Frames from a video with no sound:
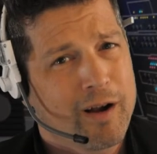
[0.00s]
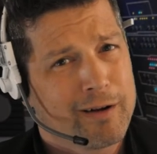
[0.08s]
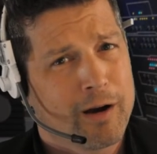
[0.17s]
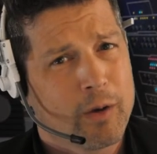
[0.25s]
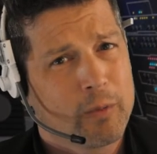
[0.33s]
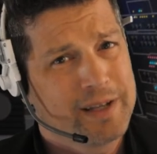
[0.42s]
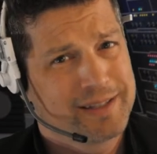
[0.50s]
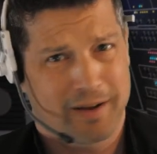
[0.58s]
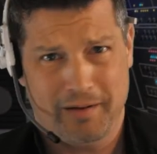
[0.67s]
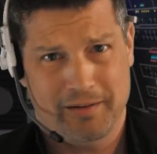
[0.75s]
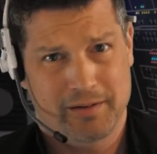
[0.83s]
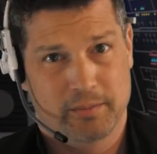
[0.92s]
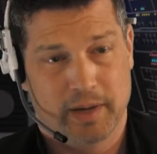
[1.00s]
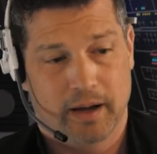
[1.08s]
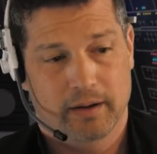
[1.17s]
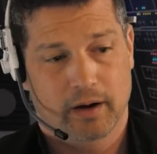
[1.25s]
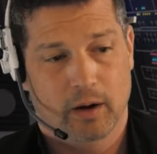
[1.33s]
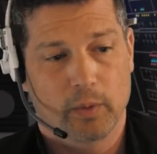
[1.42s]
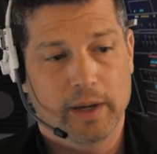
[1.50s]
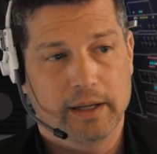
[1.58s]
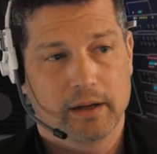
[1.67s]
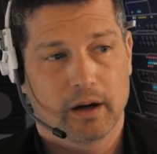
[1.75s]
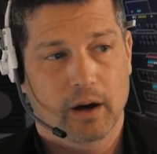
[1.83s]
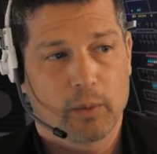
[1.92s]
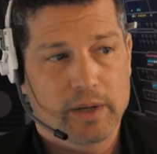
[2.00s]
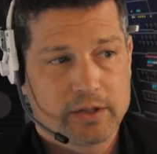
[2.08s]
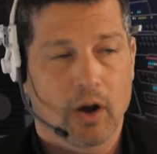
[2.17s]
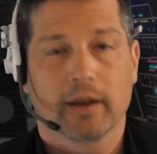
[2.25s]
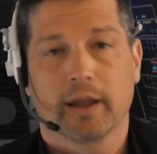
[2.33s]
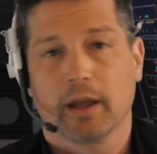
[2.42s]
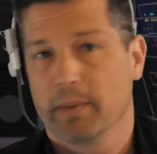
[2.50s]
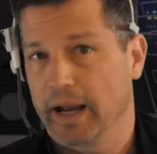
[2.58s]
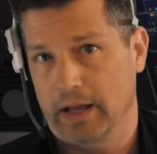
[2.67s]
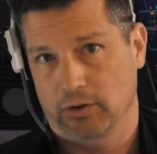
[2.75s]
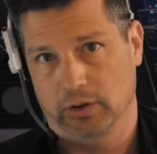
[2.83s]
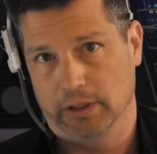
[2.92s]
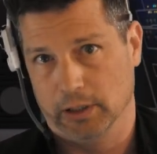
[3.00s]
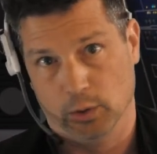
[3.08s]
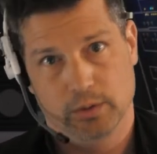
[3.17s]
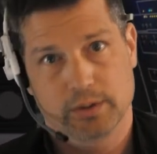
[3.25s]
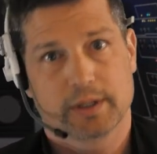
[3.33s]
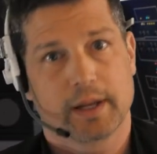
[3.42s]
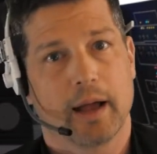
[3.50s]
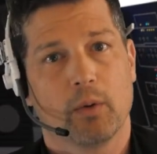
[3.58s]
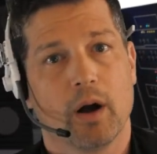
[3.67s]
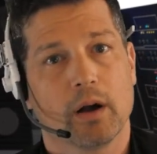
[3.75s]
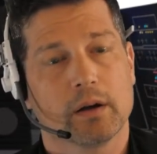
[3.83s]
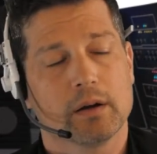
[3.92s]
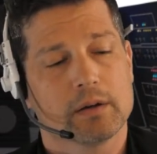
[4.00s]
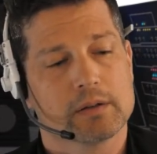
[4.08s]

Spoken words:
are we talking about? Are we talking about actually Luke Skywalker?